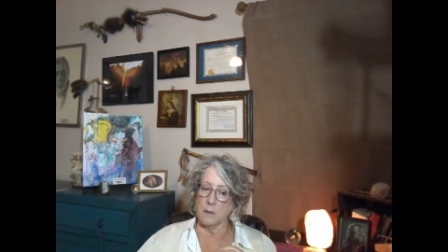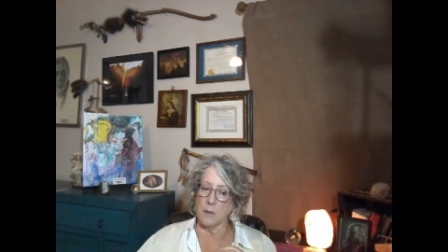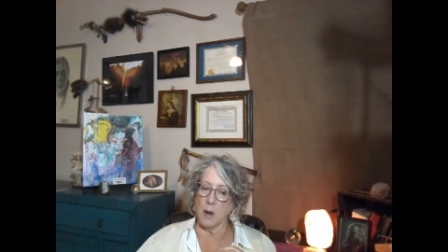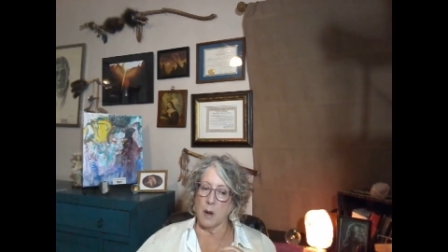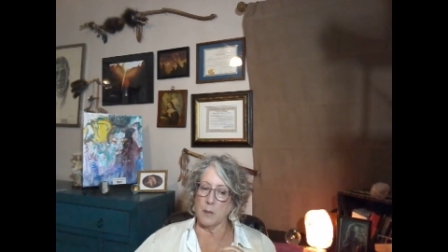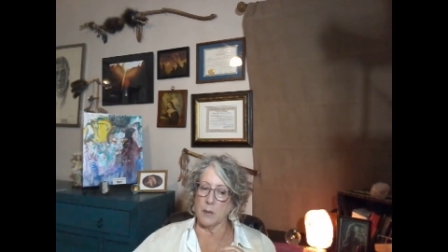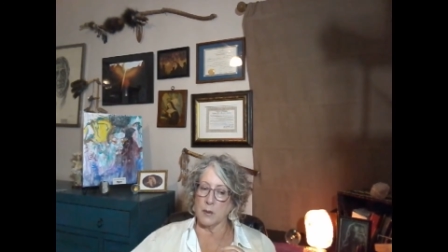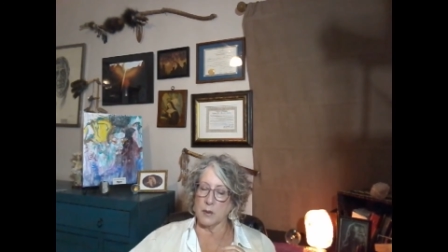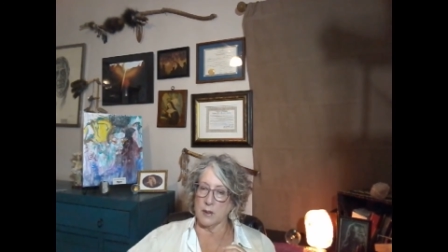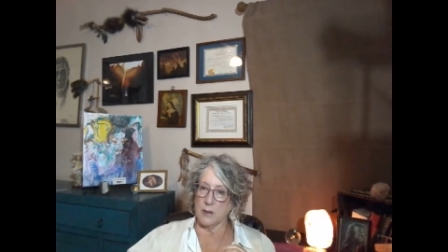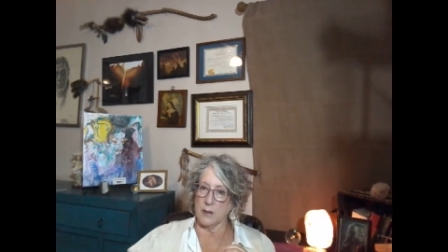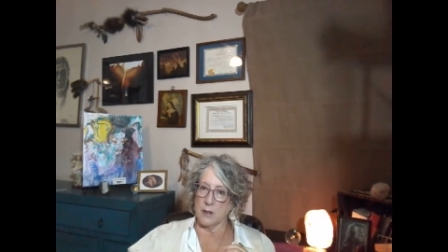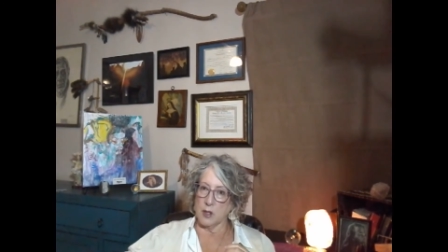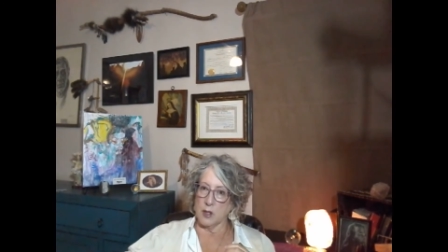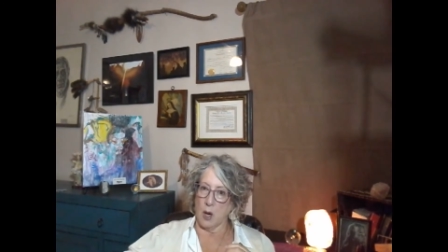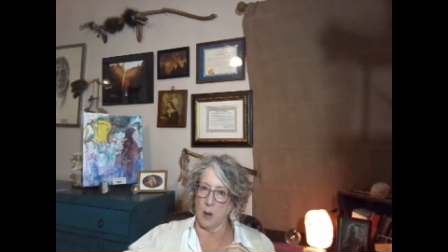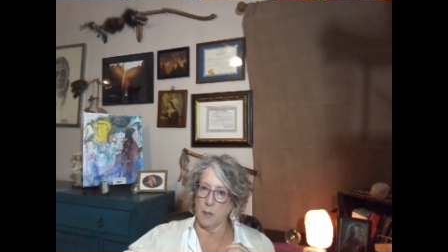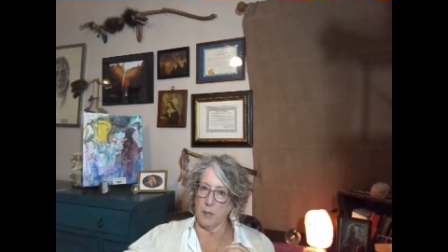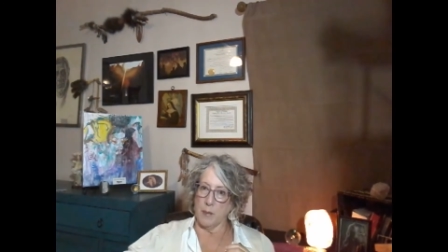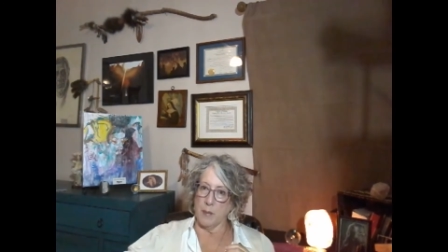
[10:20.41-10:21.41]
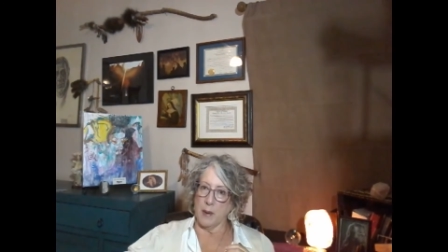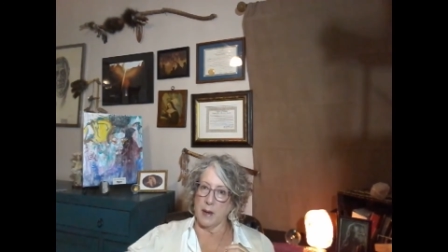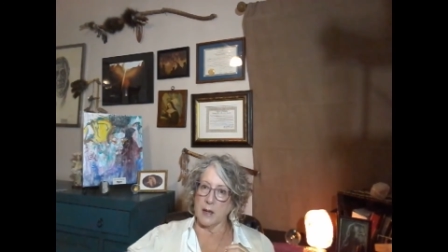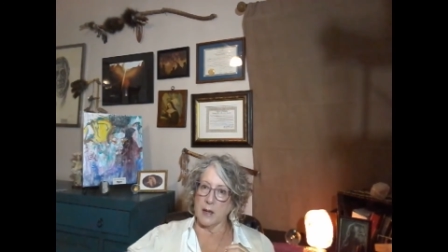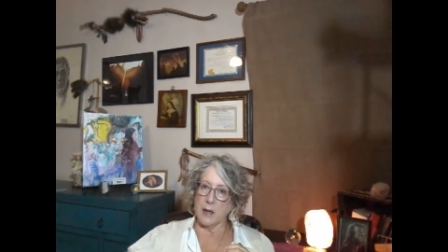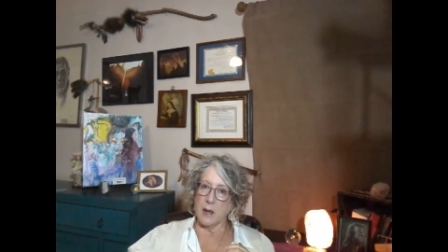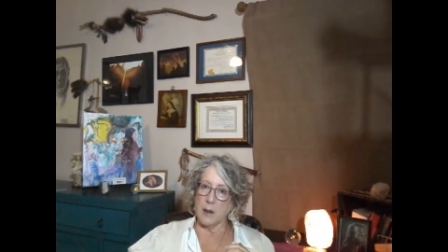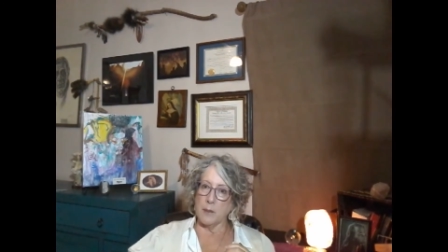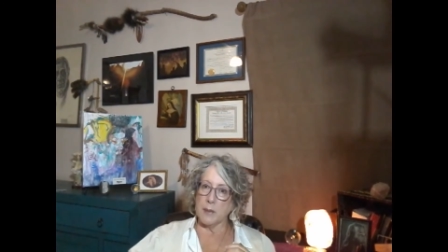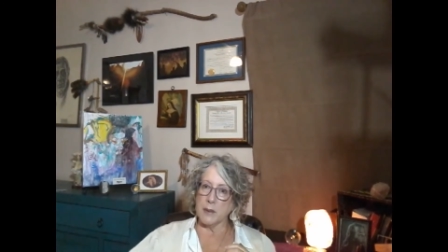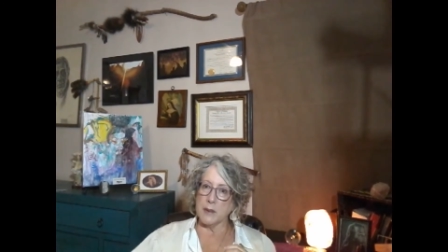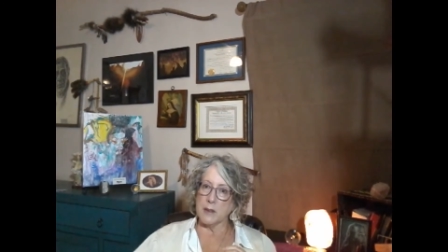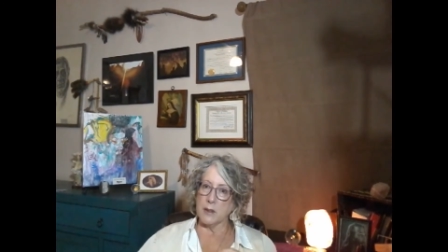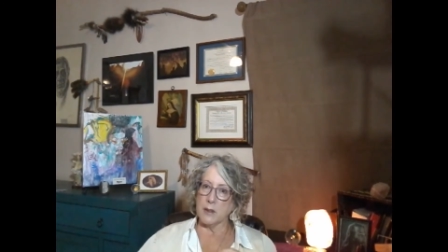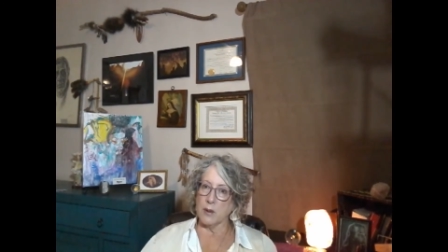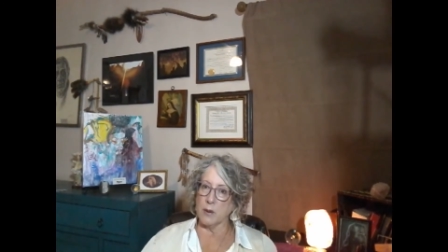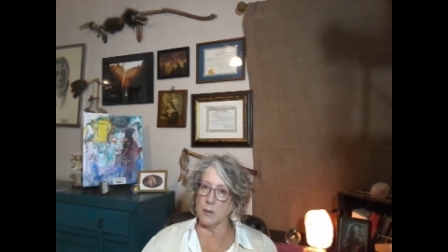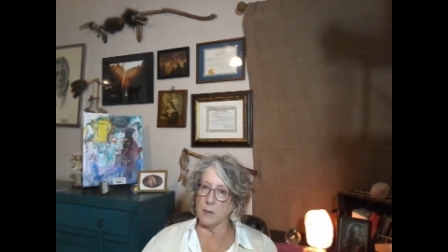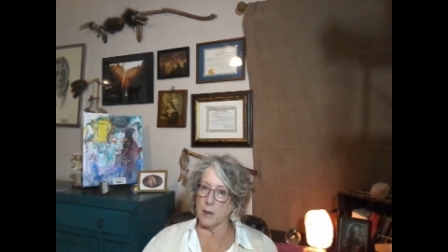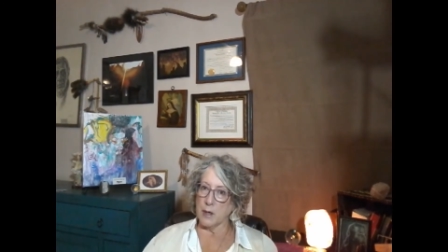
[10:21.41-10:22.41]
almost in the top of my gut, but
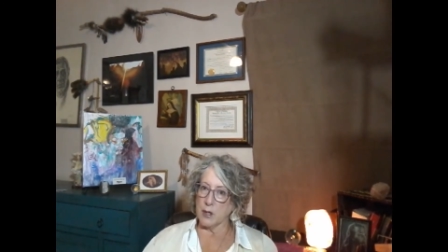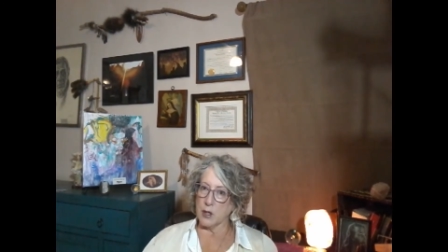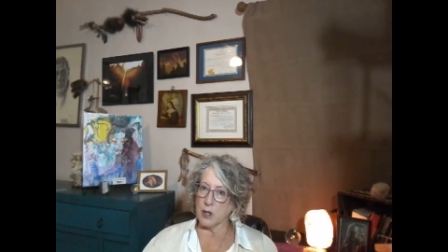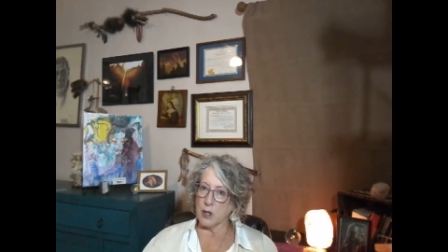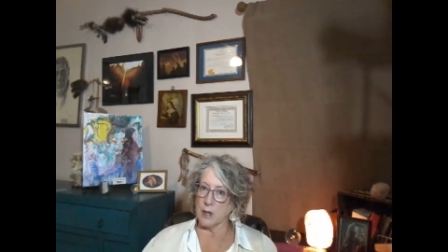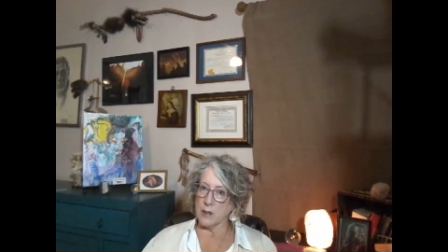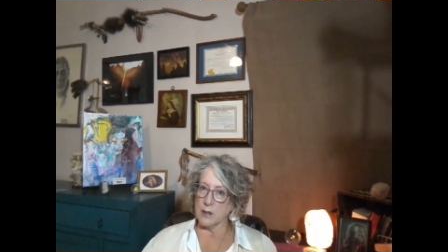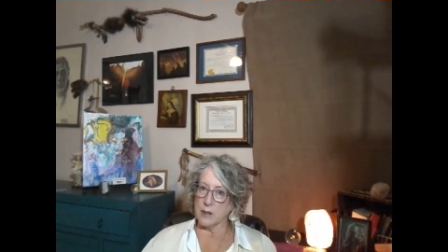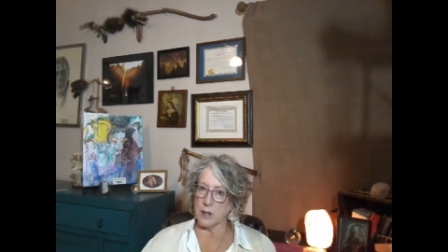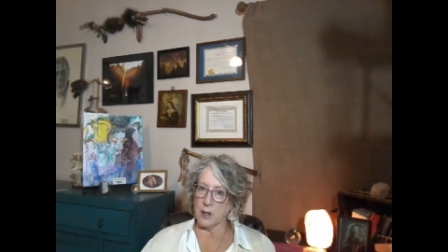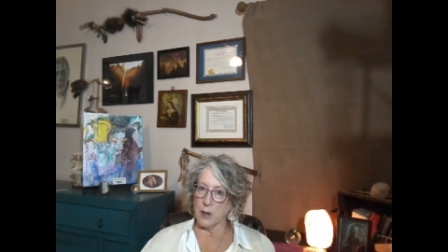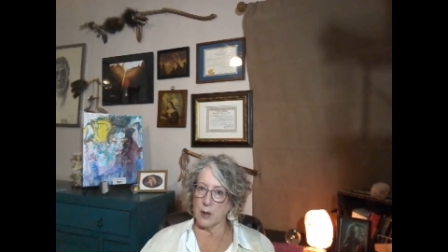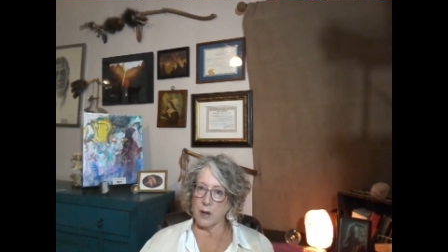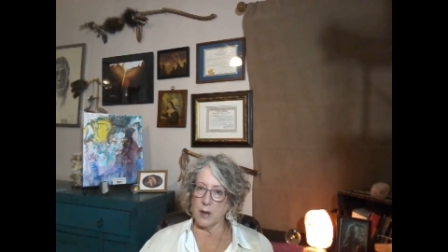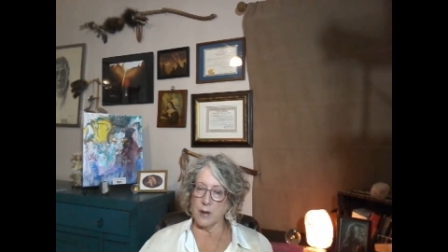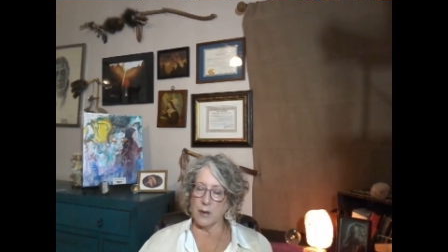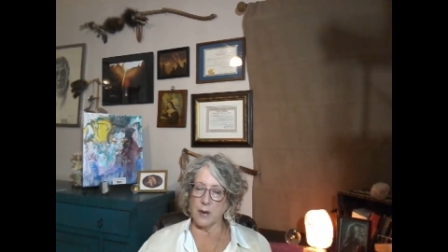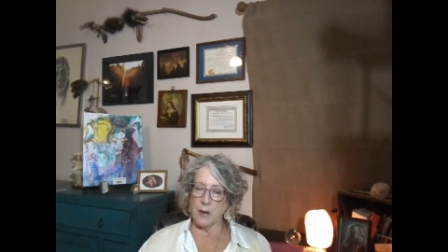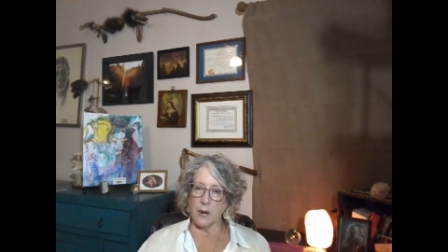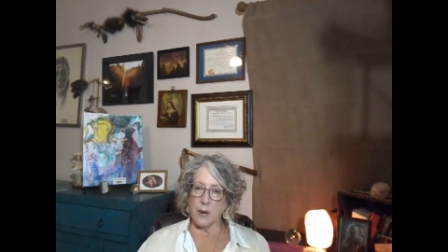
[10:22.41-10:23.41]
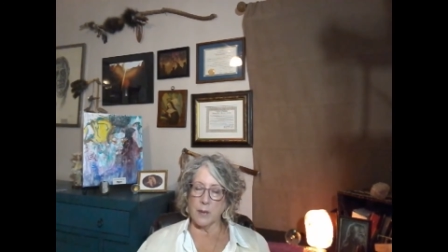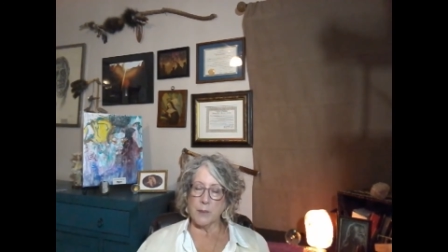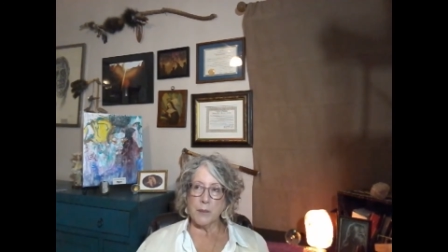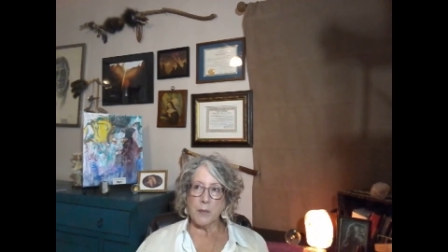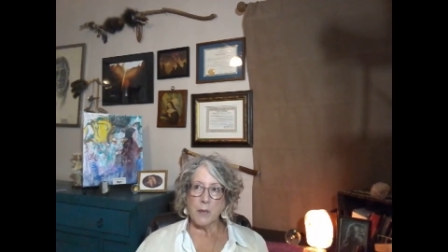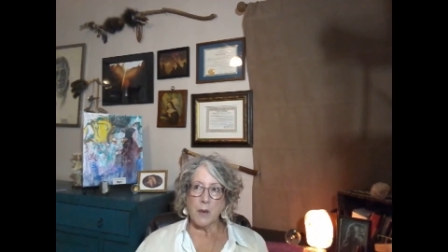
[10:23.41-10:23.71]
center of my chest area there,